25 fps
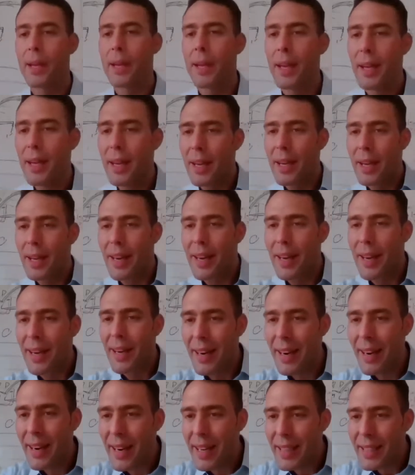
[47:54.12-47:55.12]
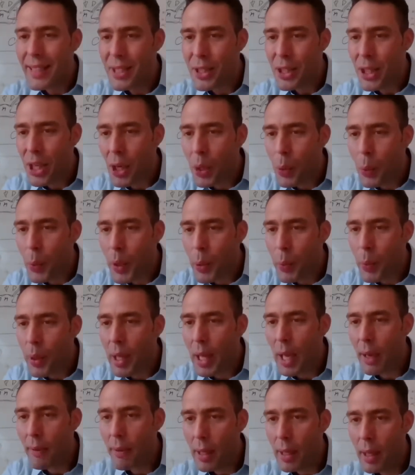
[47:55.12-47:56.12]
All right, so we
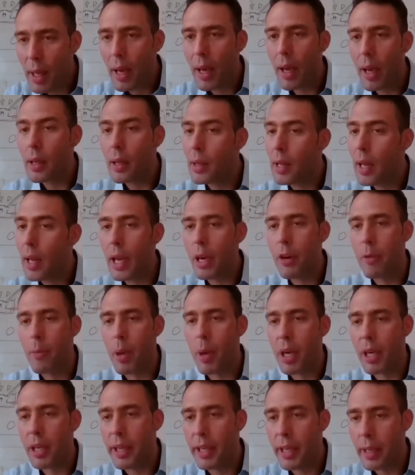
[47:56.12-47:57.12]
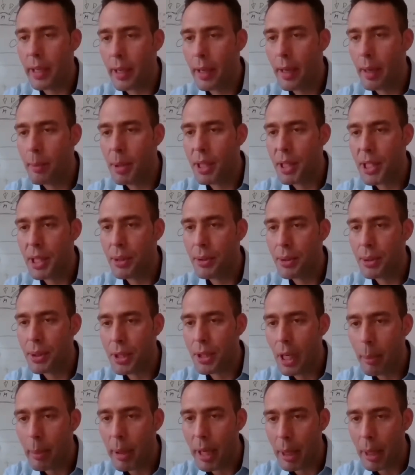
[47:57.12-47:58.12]
will have a lot of marketing and
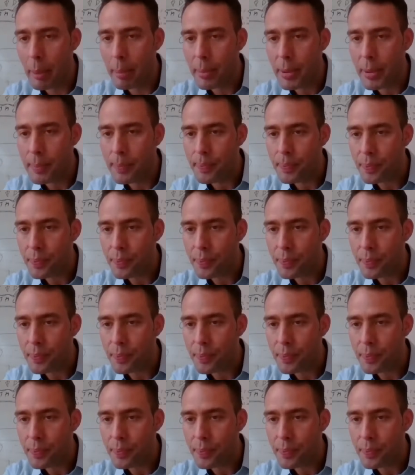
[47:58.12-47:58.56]
materials coming up.